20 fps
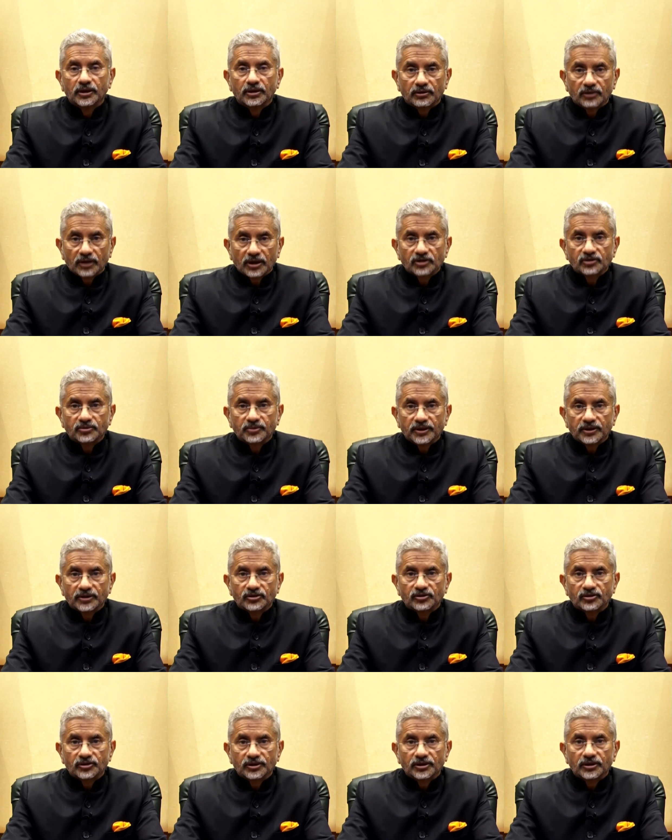
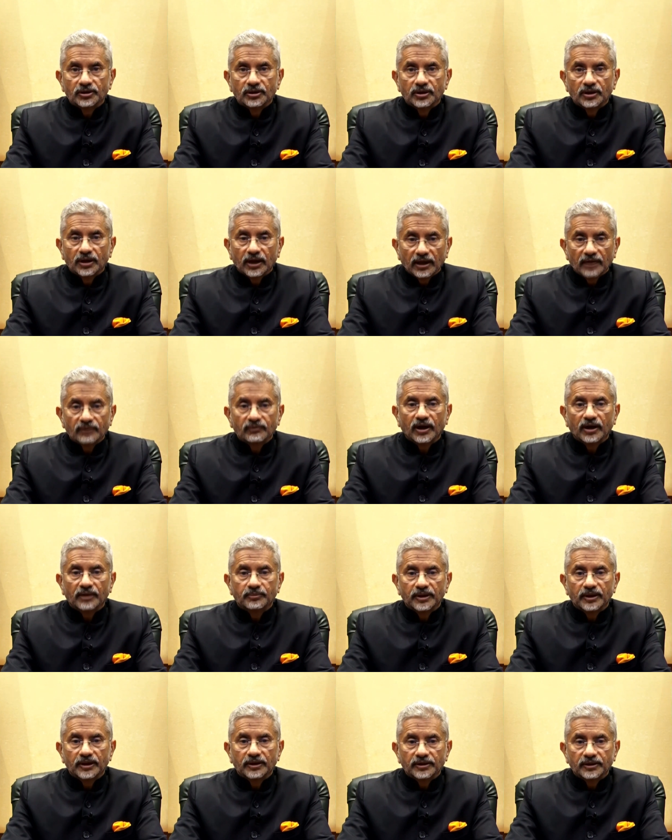transparency, and
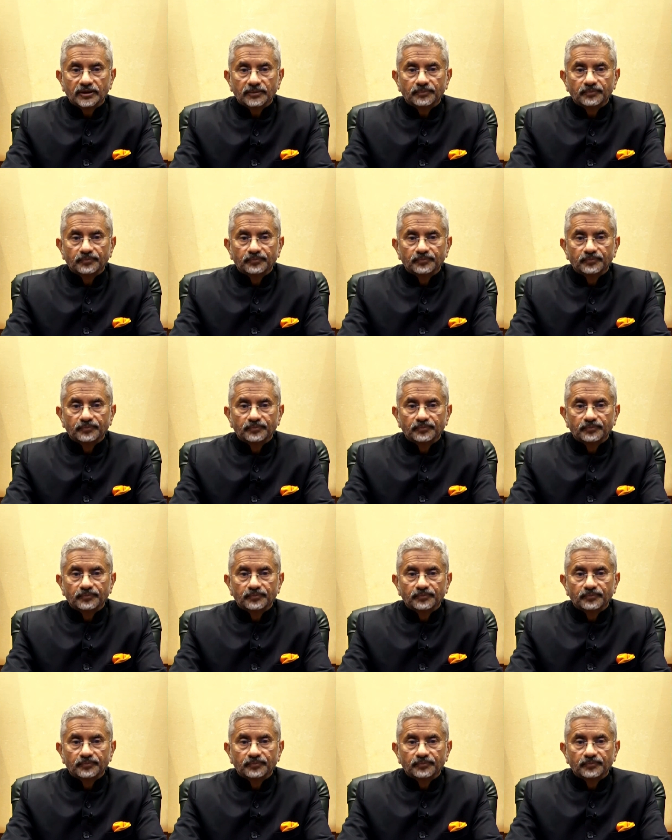viability.